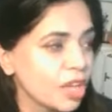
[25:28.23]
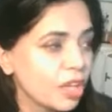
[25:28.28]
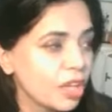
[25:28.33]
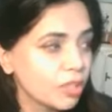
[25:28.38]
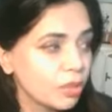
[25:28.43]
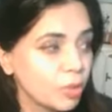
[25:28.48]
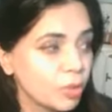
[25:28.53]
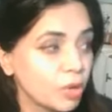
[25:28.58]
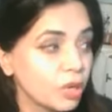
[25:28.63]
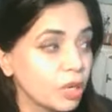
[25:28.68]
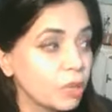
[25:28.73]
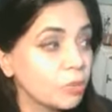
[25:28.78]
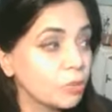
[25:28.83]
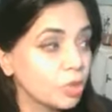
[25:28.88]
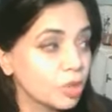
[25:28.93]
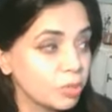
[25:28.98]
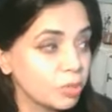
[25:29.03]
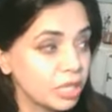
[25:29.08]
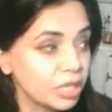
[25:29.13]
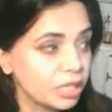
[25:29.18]
The program
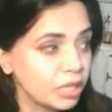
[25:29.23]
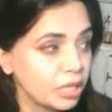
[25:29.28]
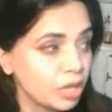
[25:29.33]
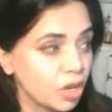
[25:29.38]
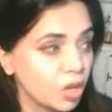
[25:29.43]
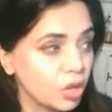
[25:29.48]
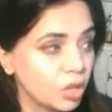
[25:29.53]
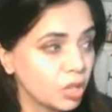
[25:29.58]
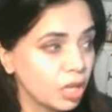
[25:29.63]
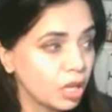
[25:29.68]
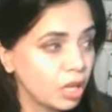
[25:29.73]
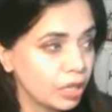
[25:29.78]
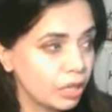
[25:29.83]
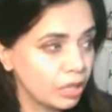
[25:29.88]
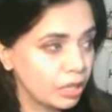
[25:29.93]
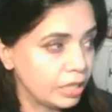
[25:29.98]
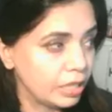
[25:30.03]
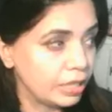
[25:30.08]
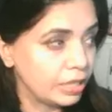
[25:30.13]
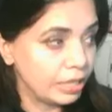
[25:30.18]
will be all
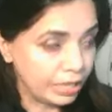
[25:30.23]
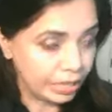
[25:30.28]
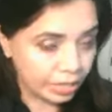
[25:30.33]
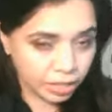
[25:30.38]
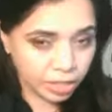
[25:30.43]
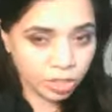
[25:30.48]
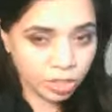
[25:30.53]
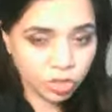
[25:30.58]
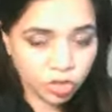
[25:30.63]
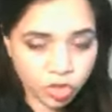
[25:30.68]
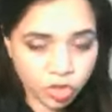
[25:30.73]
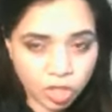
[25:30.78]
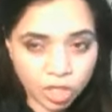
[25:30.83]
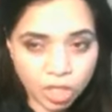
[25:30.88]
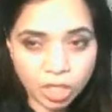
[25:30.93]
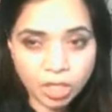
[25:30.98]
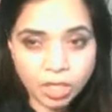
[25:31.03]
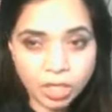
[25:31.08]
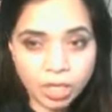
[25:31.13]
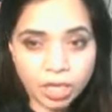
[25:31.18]
in English.
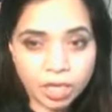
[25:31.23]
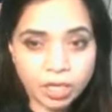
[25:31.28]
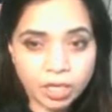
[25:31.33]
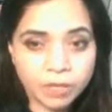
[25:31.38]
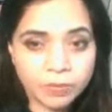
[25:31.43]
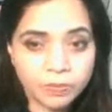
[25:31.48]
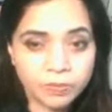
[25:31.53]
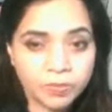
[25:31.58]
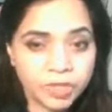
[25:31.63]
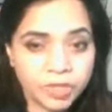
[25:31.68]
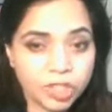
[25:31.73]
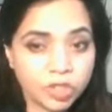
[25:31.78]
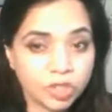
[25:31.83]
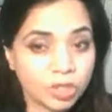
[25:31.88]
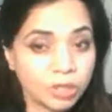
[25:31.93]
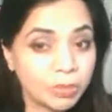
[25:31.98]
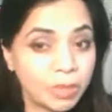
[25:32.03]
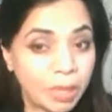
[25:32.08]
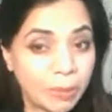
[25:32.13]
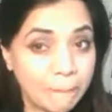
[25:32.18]
It's going
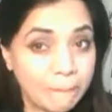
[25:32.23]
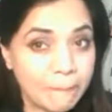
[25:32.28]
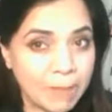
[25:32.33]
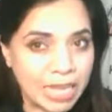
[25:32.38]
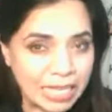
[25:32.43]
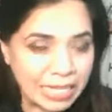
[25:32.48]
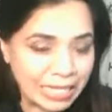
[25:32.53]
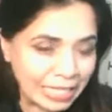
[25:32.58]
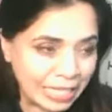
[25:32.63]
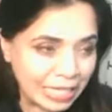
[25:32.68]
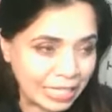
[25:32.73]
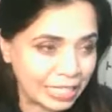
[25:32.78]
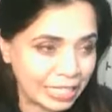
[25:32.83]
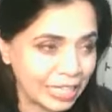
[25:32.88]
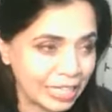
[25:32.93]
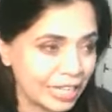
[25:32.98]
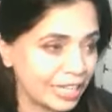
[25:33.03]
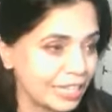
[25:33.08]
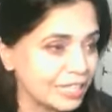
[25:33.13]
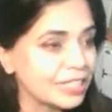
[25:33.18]
to be amazing.
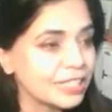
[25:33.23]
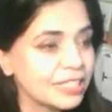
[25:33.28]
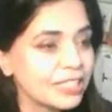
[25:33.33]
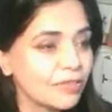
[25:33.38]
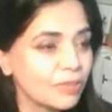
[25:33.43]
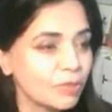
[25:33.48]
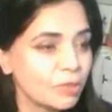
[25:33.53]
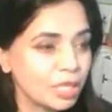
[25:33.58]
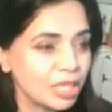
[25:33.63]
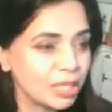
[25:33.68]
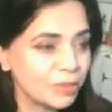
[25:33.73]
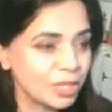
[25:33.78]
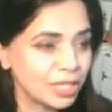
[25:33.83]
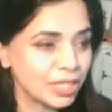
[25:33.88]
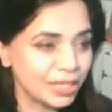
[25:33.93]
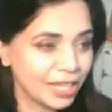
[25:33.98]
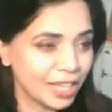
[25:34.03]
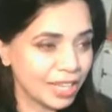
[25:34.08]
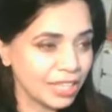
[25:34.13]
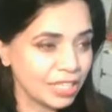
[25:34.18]
It's at 7 p.m.
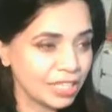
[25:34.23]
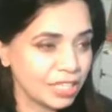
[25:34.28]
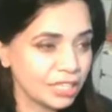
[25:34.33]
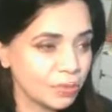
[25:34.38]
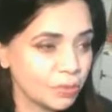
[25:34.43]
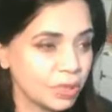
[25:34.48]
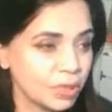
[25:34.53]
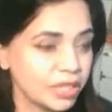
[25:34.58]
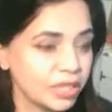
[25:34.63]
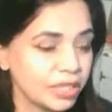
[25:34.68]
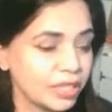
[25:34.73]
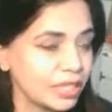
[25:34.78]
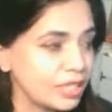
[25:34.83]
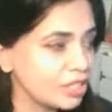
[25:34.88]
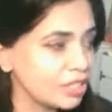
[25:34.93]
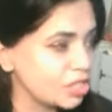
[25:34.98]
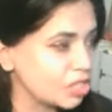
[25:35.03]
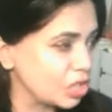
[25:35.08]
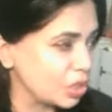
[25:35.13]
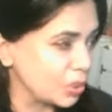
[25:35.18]
tonight.
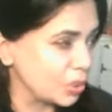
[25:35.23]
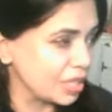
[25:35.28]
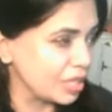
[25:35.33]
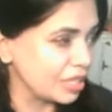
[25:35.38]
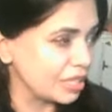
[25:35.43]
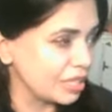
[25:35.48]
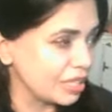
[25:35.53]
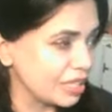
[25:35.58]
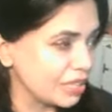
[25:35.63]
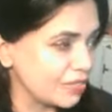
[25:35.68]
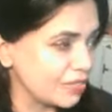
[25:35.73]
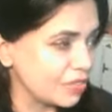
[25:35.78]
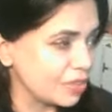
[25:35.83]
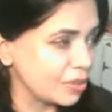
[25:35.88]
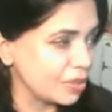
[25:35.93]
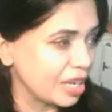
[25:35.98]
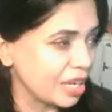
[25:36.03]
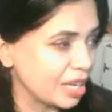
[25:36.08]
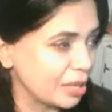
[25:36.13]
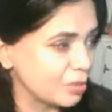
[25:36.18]
Please tune in if
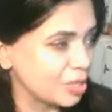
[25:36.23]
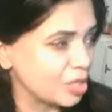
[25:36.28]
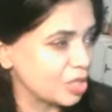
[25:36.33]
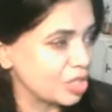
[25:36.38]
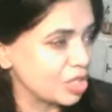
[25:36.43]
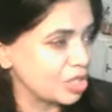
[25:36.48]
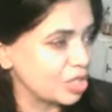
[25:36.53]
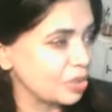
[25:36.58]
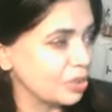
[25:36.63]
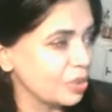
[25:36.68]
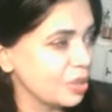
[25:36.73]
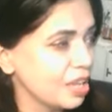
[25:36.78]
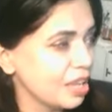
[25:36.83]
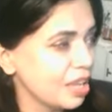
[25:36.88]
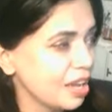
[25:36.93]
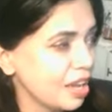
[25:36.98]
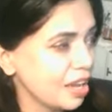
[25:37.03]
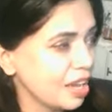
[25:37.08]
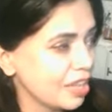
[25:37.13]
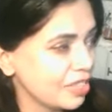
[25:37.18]
you're able to.
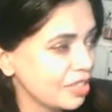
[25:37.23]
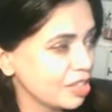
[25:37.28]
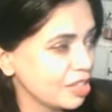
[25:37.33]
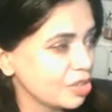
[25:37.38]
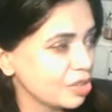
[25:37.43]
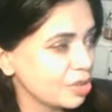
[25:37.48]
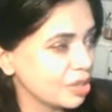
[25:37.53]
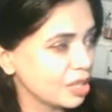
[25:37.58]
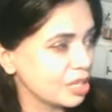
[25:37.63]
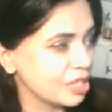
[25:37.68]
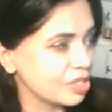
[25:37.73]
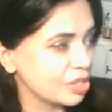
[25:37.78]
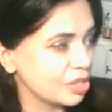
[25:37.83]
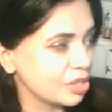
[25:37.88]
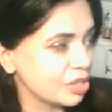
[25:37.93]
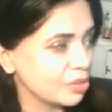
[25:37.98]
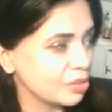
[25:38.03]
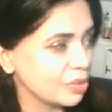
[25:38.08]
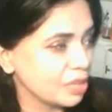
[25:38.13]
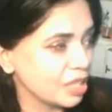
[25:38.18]
I think you guys are going
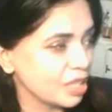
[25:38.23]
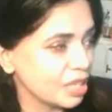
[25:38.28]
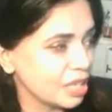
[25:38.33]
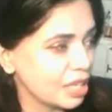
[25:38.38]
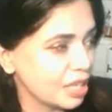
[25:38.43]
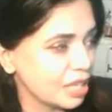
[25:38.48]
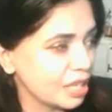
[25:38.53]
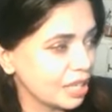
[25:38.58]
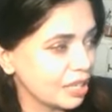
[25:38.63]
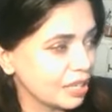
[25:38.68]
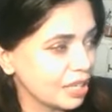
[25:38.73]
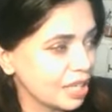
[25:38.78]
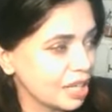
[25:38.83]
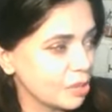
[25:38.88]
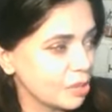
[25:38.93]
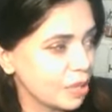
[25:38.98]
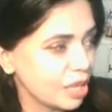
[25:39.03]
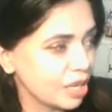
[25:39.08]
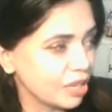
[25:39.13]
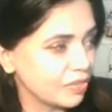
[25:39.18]
to really get a lot of
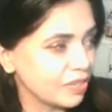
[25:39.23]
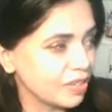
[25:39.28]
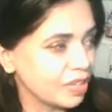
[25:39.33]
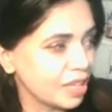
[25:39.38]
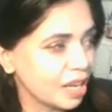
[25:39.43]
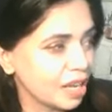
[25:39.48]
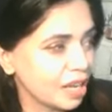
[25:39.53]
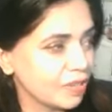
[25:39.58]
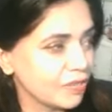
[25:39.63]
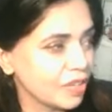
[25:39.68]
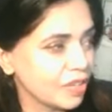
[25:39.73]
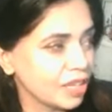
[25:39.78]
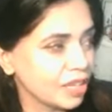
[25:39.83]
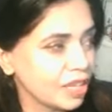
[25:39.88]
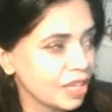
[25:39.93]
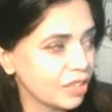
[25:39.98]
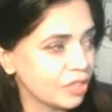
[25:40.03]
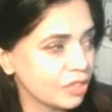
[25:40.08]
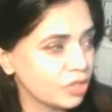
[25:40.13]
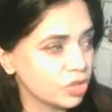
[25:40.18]
benefit out of it.
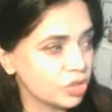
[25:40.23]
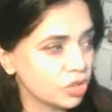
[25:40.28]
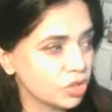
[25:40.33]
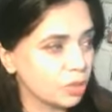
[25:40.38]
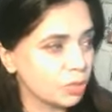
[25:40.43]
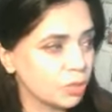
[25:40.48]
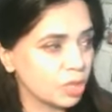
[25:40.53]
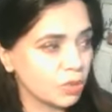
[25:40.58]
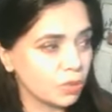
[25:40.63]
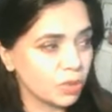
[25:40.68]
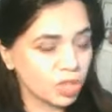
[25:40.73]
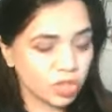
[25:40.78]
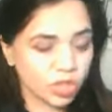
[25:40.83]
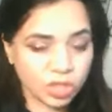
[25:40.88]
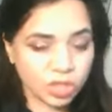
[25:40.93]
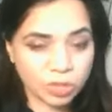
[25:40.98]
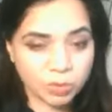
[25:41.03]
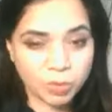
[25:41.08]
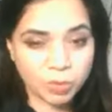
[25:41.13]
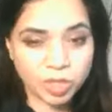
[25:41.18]
And there's so many
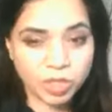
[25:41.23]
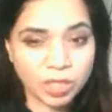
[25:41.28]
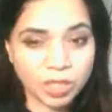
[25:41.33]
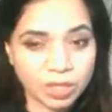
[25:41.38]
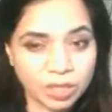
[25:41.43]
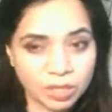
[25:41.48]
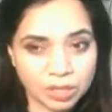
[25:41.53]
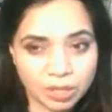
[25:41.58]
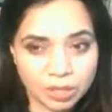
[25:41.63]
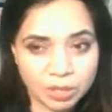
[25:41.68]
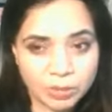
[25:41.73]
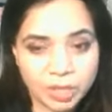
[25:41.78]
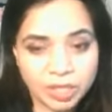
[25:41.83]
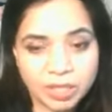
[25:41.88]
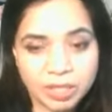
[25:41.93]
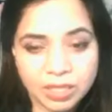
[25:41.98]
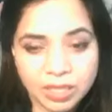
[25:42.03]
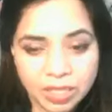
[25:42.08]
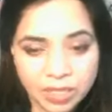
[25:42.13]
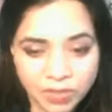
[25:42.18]
questions, particularly about
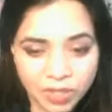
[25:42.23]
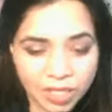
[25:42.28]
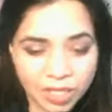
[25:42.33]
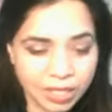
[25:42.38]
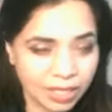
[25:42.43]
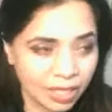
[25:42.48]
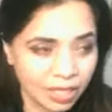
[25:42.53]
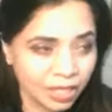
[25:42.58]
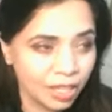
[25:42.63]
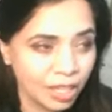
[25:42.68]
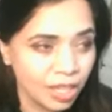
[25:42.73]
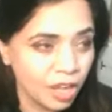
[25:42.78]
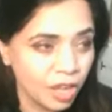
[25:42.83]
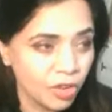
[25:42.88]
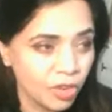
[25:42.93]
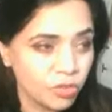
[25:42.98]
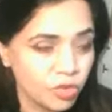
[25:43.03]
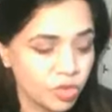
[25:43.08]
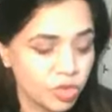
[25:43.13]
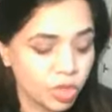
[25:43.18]
the T visa.
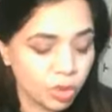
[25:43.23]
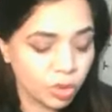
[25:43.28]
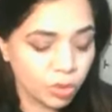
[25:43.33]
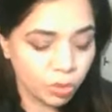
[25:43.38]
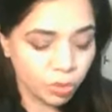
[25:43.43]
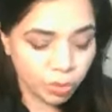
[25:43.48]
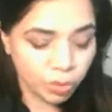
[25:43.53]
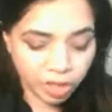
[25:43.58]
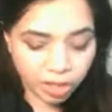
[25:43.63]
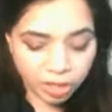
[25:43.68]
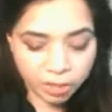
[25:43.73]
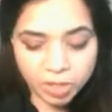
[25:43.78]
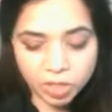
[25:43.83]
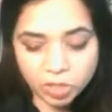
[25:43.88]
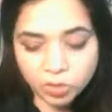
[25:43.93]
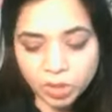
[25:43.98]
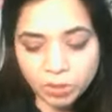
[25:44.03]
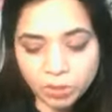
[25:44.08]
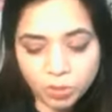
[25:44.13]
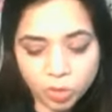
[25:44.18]
So we're going to be
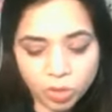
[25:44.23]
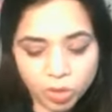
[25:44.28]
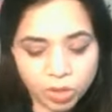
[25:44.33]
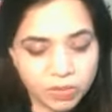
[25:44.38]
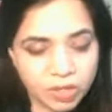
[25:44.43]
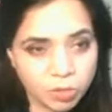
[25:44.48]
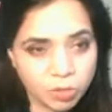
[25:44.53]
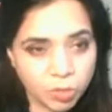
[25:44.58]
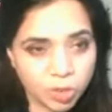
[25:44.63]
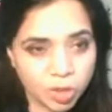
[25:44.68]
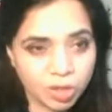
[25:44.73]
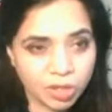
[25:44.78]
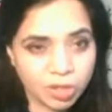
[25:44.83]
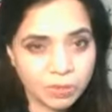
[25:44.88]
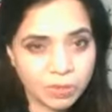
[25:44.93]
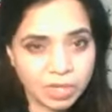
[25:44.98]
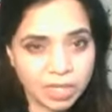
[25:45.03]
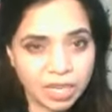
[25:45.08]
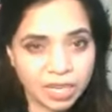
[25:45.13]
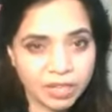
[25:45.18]
doing more of these
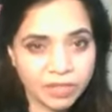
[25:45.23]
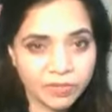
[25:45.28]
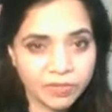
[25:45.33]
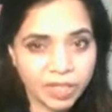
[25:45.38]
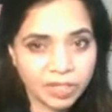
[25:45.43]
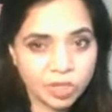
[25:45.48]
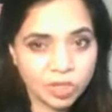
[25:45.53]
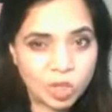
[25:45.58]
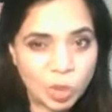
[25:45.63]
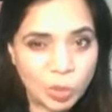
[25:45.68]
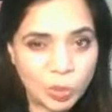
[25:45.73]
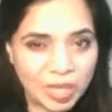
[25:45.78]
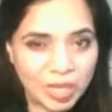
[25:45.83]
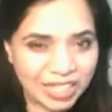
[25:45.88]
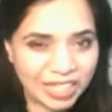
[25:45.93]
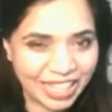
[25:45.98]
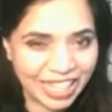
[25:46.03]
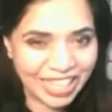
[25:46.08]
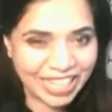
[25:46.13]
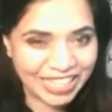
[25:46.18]
programs. I have had so many
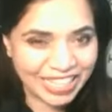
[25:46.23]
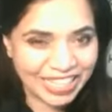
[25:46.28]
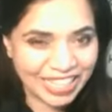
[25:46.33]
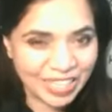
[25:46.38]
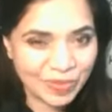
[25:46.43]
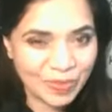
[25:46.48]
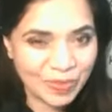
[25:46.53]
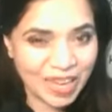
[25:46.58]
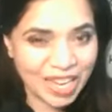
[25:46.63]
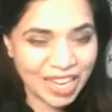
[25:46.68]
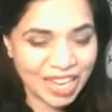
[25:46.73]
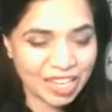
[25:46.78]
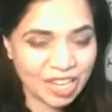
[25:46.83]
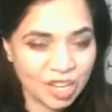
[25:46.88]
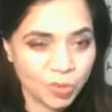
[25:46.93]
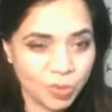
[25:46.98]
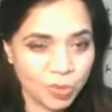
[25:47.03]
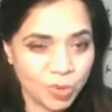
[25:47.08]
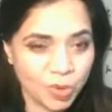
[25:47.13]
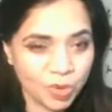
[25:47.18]
clients of mine
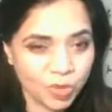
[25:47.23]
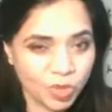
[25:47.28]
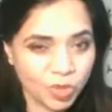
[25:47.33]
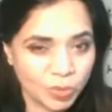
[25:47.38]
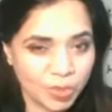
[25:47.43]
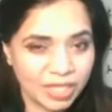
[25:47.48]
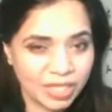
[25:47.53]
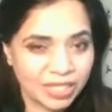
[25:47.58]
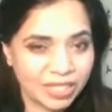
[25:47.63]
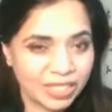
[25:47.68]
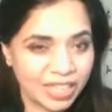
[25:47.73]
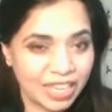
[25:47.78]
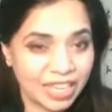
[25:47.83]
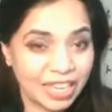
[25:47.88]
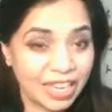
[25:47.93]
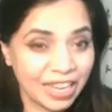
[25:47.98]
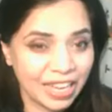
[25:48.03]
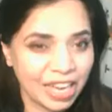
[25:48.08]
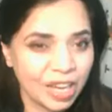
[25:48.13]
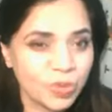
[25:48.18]
approach me and say,
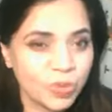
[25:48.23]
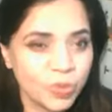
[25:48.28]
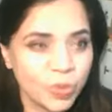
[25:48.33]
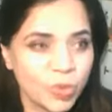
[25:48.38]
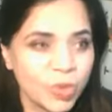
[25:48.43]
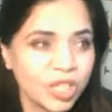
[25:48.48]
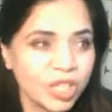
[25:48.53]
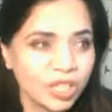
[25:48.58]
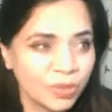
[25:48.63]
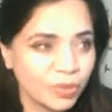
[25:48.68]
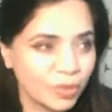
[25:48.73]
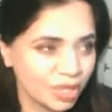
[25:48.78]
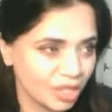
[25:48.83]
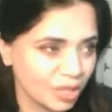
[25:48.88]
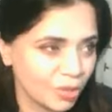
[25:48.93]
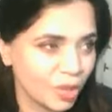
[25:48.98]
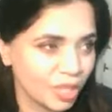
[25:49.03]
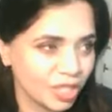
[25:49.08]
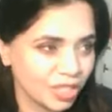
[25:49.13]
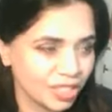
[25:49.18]
hey, I really, really
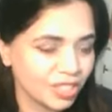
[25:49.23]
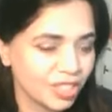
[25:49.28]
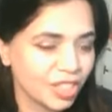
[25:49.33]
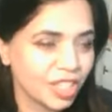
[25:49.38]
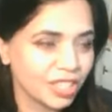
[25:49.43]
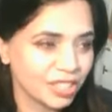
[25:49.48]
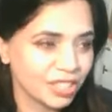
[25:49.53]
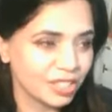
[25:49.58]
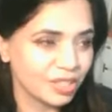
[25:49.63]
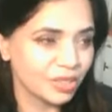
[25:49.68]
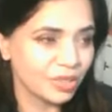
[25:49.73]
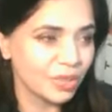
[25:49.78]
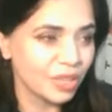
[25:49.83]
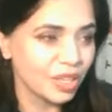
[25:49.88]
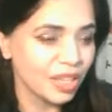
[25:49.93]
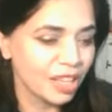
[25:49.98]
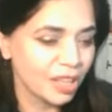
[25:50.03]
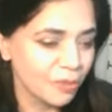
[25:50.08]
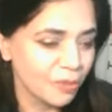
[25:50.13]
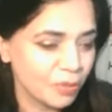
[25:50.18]
want to talk to
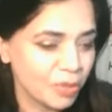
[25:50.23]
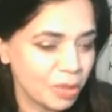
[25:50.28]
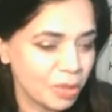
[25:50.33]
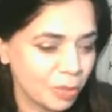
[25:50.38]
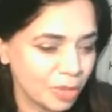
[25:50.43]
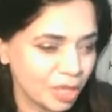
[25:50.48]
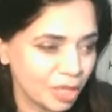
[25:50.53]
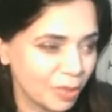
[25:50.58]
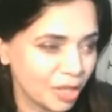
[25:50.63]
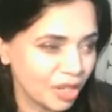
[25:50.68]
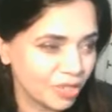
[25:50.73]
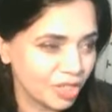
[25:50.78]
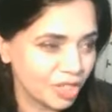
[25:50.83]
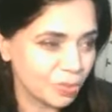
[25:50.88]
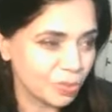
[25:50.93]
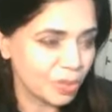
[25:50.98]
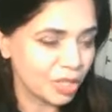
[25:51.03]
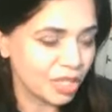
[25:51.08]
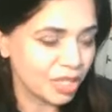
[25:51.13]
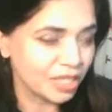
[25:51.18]
people about
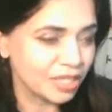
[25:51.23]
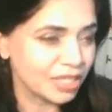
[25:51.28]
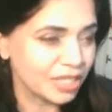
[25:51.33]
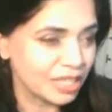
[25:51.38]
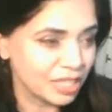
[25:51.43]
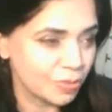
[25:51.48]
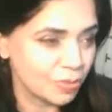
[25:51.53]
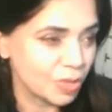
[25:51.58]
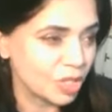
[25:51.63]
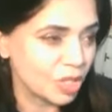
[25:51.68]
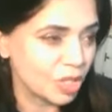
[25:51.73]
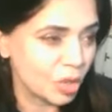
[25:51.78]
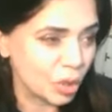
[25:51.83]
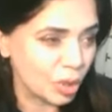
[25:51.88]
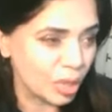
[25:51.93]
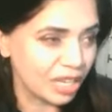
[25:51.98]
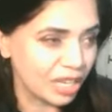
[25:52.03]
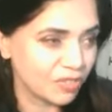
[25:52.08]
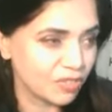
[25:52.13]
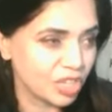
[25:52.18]
this because it has been so
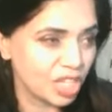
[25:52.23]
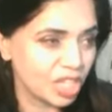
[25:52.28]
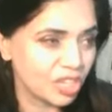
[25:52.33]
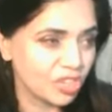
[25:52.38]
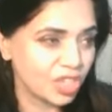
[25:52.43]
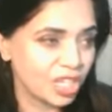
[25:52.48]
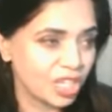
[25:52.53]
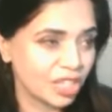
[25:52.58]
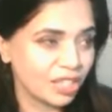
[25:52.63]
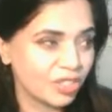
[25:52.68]
life-changing.